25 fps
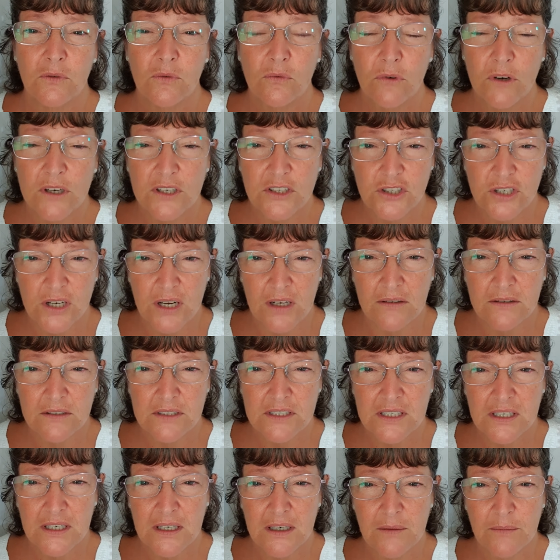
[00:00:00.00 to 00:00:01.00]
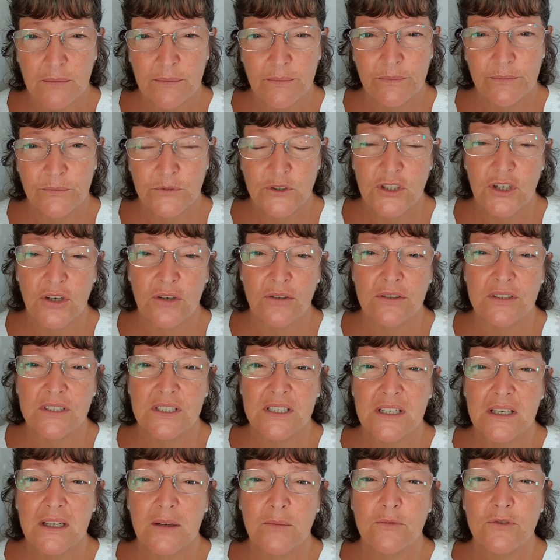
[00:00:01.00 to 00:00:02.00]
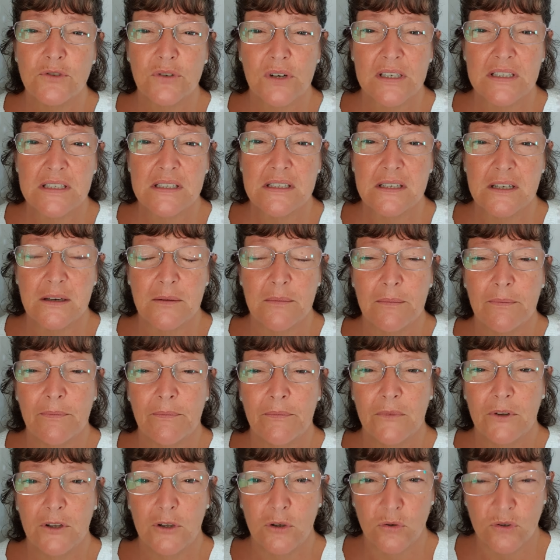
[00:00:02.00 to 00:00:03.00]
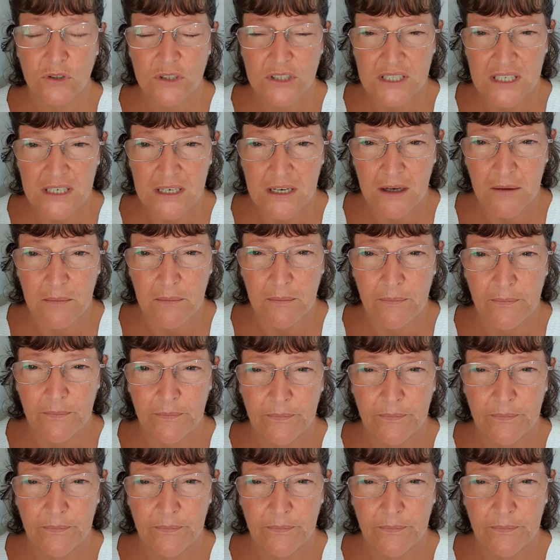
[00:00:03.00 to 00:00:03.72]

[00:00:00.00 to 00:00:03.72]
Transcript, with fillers: Reach out to Him, turn to Him, trust Him, look to Him.